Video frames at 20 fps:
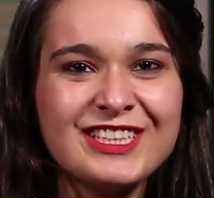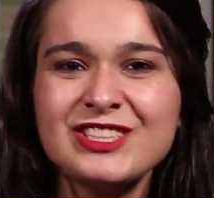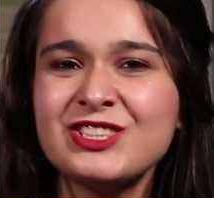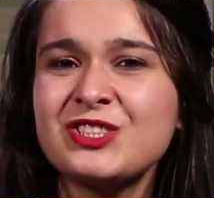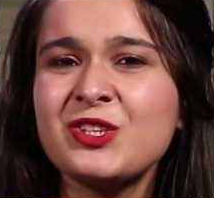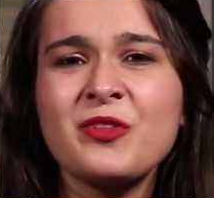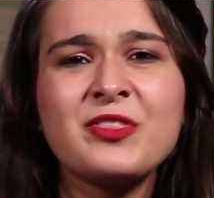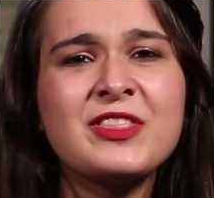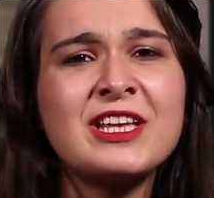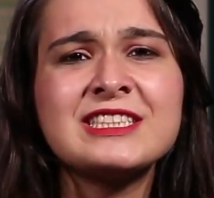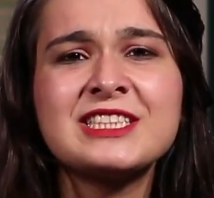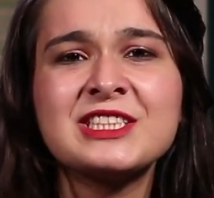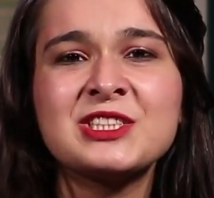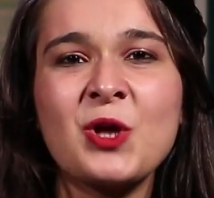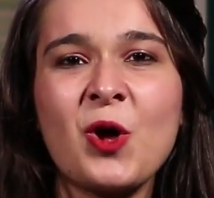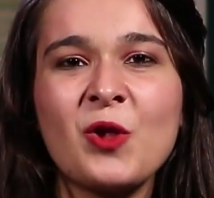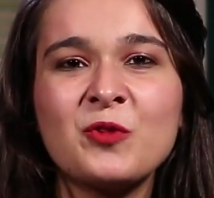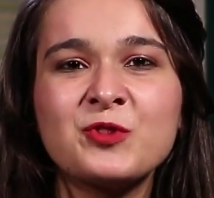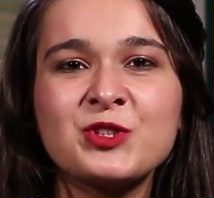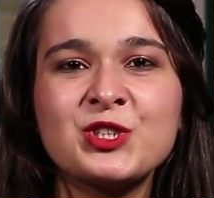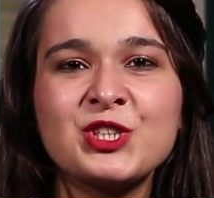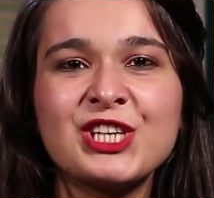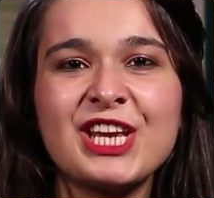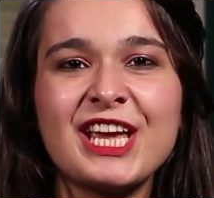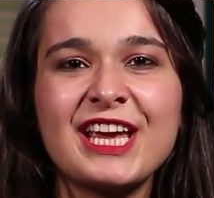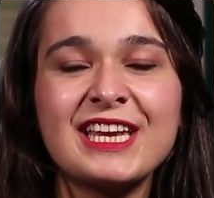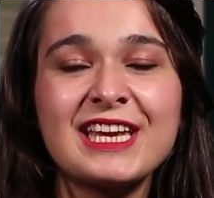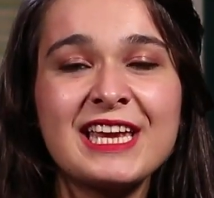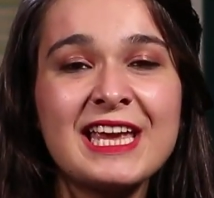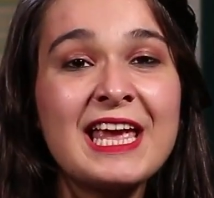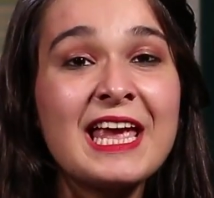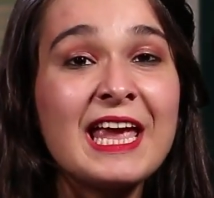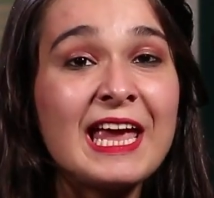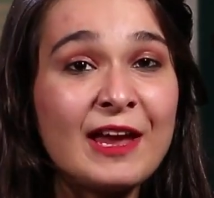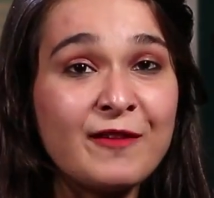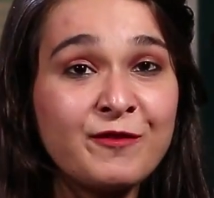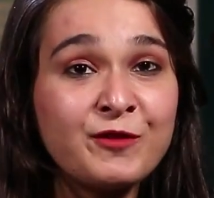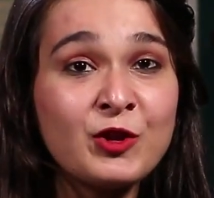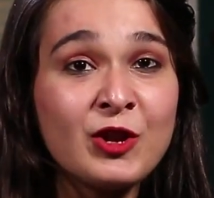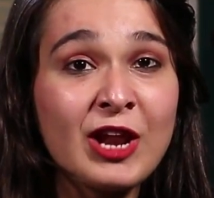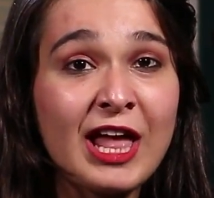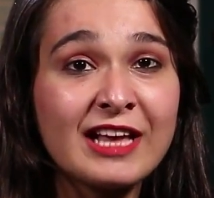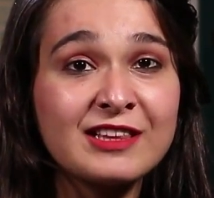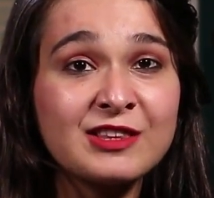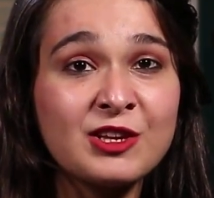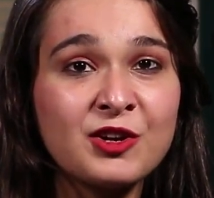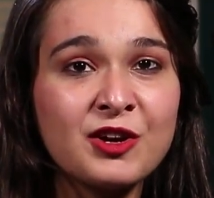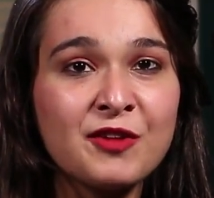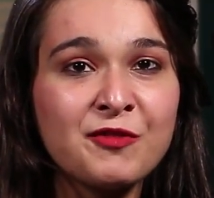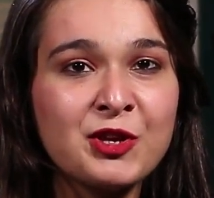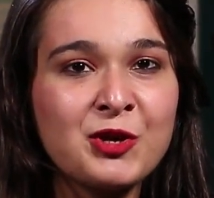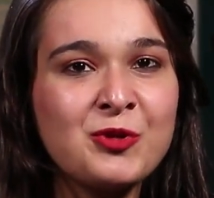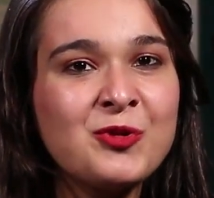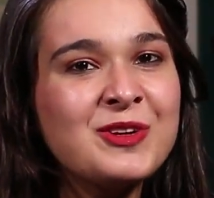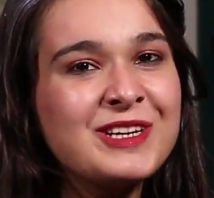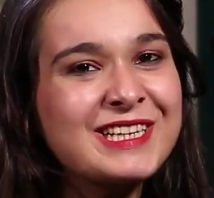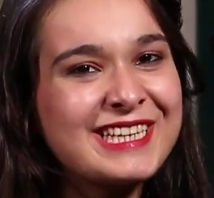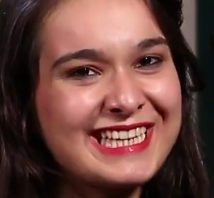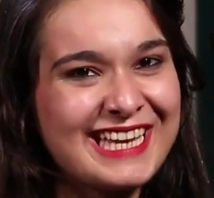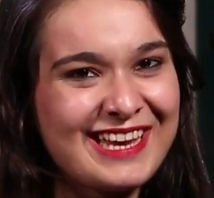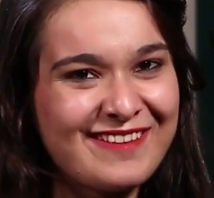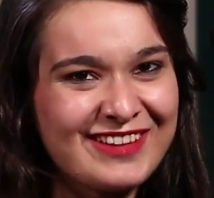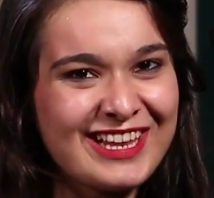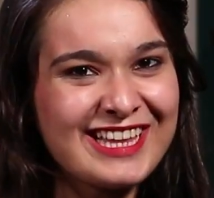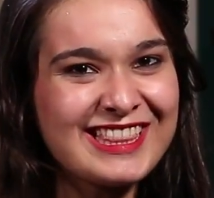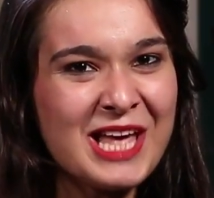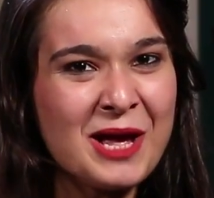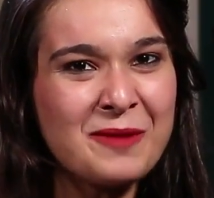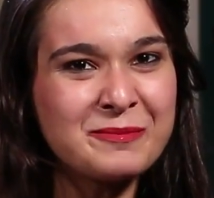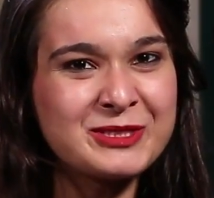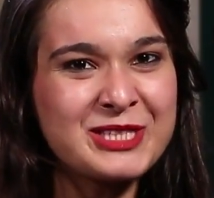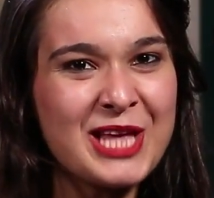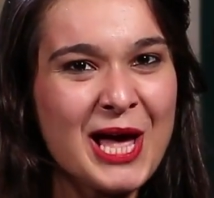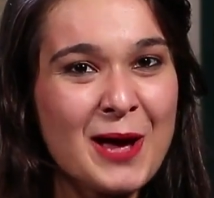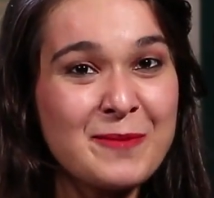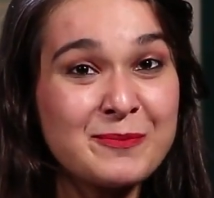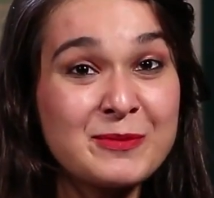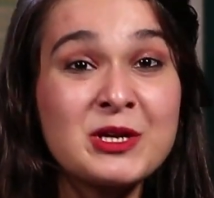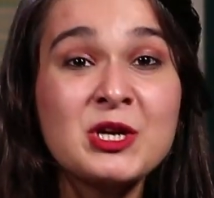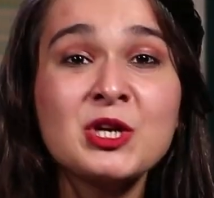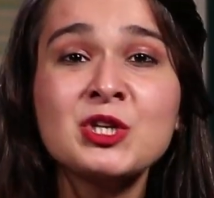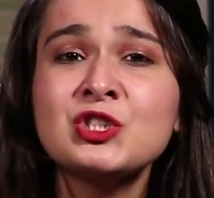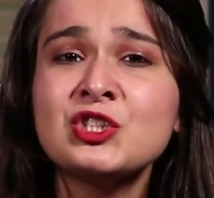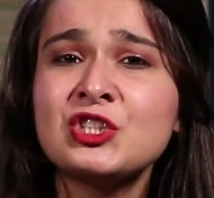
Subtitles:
So this is all for today. If you like the review, give it a thumbs up.